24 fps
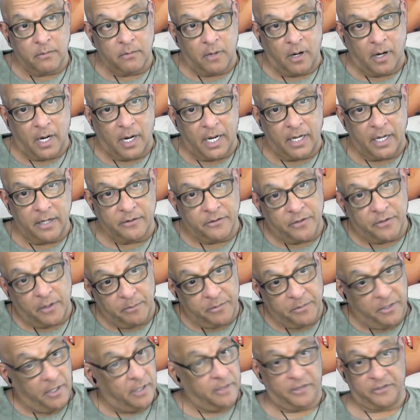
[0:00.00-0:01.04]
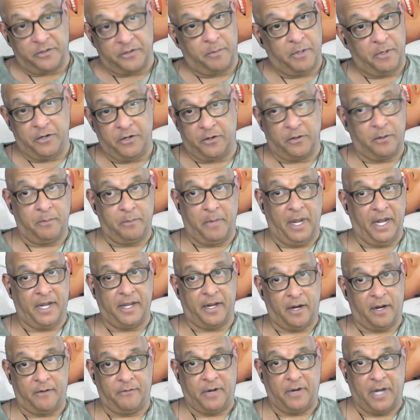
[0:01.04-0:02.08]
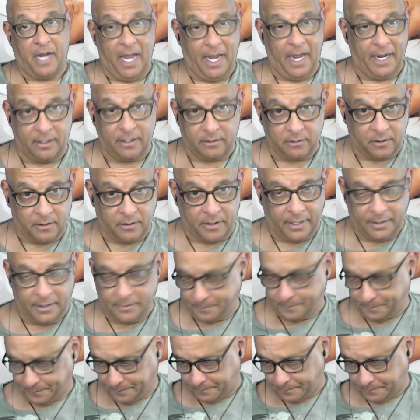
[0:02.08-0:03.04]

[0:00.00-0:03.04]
All right. So it doesn't mean you're going to make it every night. All right.